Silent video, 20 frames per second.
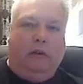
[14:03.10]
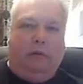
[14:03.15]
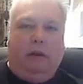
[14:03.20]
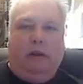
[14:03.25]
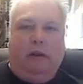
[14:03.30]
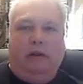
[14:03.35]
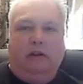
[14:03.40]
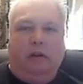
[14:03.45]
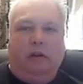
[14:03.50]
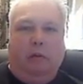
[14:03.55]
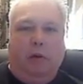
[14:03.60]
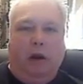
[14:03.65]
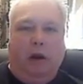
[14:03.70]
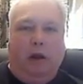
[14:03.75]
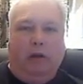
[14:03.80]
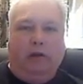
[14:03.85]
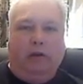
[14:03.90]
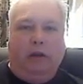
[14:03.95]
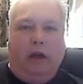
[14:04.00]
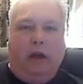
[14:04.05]
something that
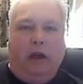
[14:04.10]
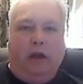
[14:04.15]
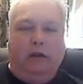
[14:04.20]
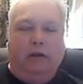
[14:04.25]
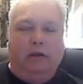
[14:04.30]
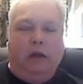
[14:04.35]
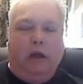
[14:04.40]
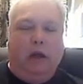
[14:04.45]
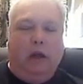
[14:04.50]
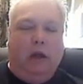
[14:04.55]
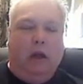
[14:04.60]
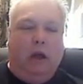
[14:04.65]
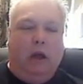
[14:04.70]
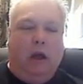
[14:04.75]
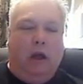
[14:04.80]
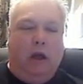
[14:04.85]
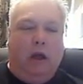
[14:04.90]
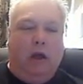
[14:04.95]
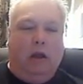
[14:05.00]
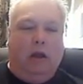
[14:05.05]
someone else has,
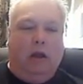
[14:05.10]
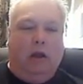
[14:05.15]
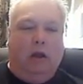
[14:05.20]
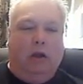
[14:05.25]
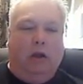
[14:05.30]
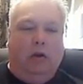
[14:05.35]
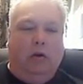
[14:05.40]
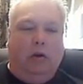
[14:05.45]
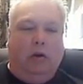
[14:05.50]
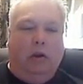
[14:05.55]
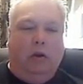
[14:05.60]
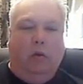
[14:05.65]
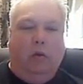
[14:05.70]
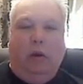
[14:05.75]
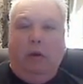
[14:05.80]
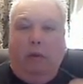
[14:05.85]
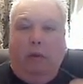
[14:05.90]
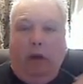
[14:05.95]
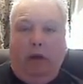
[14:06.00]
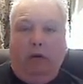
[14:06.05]

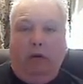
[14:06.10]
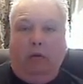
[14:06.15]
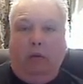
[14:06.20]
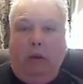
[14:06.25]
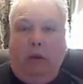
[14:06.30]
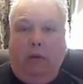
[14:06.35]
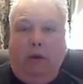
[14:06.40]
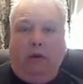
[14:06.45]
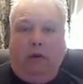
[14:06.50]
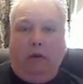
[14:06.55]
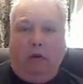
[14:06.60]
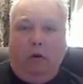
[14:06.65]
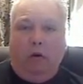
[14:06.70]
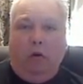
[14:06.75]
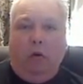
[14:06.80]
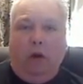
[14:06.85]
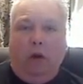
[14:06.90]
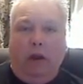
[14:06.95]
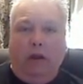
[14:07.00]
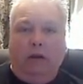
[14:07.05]
we went
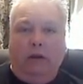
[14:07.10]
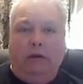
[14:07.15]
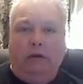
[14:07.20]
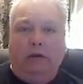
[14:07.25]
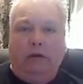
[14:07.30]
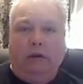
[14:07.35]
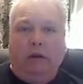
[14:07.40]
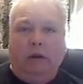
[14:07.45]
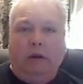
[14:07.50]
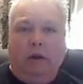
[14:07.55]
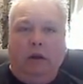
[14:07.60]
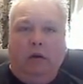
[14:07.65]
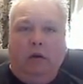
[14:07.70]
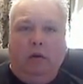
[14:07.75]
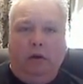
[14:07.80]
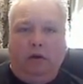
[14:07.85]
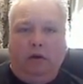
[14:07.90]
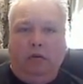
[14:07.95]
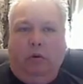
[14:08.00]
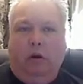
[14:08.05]
to coins,
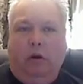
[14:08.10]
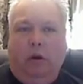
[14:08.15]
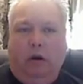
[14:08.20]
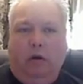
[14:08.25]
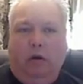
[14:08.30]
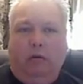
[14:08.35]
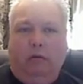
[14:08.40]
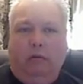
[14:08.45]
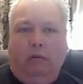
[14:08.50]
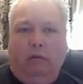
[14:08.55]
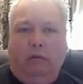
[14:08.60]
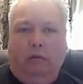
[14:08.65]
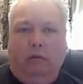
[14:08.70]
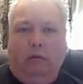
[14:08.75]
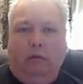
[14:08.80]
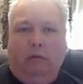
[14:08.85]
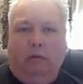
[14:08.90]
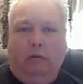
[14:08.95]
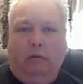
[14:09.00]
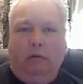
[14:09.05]
which were
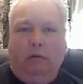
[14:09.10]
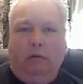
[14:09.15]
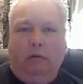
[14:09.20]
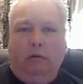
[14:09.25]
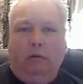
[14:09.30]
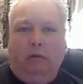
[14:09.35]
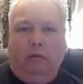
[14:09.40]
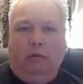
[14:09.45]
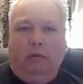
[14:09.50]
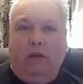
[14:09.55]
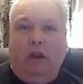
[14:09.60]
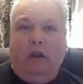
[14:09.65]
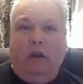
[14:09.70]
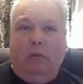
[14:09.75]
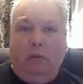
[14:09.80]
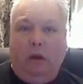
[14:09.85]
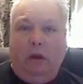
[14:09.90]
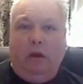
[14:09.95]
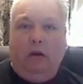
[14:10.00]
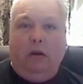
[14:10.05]
kind of
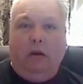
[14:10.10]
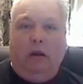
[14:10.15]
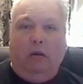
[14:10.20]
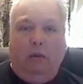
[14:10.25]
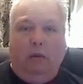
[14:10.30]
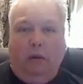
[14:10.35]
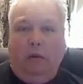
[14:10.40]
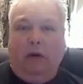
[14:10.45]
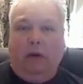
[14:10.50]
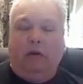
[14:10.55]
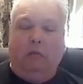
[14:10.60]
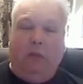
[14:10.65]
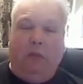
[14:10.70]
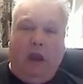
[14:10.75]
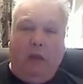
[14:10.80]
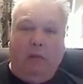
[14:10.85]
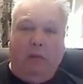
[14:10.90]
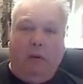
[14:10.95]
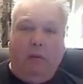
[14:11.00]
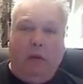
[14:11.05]
heavy, but then we
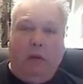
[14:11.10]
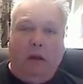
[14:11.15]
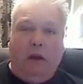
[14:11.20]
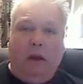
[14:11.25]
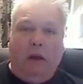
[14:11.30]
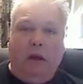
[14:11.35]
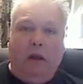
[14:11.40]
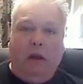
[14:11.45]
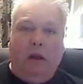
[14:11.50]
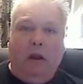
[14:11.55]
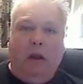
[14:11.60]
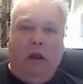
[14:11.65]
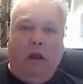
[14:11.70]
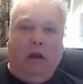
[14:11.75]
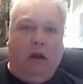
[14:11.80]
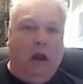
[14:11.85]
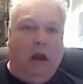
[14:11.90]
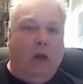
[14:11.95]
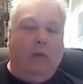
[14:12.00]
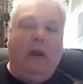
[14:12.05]
went to paper money.
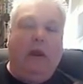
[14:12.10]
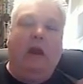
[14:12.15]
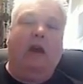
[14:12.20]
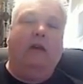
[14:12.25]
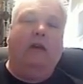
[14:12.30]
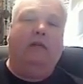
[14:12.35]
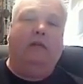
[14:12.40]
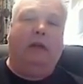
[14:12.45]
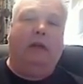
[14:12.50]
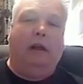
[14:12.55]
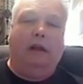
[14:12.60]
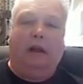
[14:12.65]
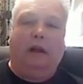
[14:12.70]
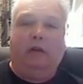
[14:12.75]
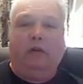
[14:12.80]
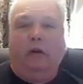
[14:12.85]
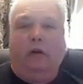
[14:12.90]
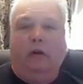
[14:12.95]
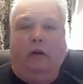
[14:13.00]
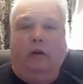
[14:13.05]
Now we have
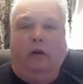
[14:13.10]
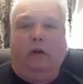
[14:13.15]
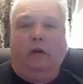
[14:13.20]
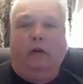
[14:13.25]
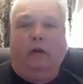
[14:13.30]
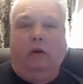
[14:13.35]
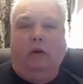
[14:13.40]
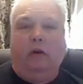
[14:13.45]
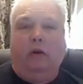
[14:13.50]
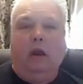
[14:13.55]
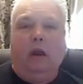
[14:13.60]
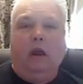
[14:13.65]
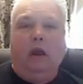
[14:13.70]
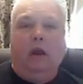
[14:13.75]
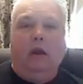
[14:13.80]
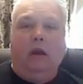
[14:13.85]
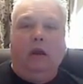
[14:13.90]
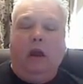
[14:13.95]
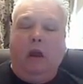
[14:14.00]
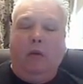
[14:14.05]
electronic money.
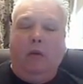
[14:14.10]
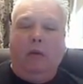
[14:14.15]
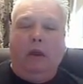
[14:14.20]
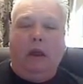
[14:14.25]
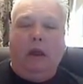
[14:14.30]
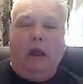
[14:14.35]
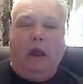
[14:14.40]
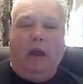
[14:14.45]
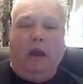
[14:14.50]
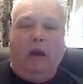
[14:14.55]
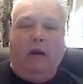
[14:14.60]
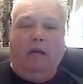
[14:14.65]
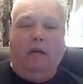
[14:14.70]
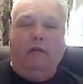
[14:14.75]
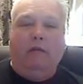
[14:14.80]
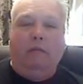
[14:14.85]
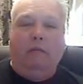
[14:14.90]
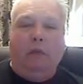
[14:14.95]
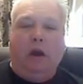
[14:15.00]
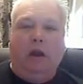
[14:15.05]
Now we
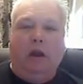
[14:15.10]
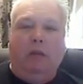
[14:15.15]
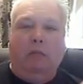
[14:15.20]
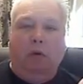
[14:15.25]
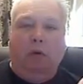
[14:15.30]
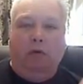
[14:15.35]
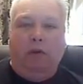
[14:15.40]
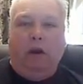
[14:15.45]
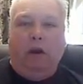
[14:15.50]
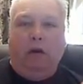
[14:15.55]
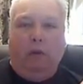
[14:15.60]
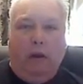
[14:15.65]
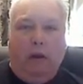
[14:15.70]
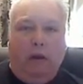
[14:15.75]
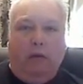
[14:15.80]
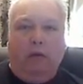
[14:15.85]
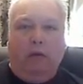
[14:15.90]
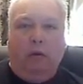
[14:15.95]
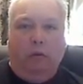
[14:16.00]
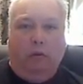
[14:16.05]
have money
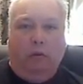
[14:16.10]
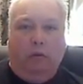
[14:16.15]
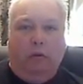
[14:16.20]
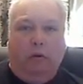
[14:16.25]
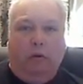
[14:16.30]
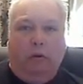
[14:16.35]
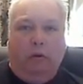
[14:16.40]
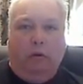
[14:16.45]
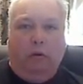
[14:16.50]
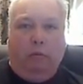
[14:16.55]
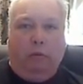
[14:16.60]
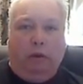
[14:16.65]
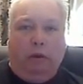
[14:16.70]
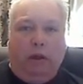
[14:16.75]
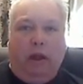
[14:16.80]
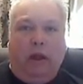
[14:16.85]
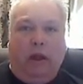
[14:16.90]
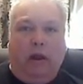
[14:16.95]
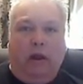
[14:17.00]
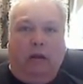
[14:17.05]
moving around
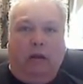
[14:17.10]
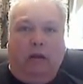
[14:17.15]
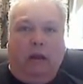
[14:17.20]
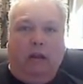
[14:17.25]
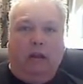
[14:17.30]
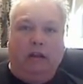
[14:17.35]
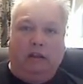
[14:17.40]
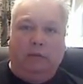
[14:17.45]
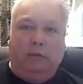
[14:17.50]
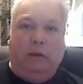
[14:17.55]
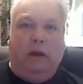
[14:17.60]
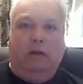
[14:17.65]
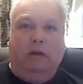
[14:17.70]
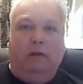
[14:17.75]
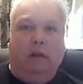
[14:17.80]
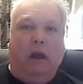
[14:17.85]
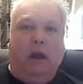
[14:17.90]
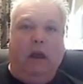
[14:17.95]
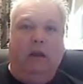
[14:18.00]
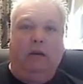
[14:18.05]
the planet at the
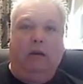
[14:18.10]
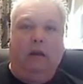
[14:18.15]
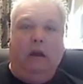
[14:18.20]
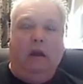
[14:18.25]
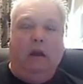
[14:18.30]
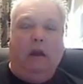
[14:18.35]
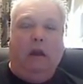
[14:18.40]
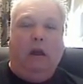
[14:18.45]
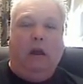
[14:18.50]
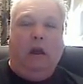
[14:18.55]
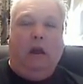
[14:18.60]
speed of light.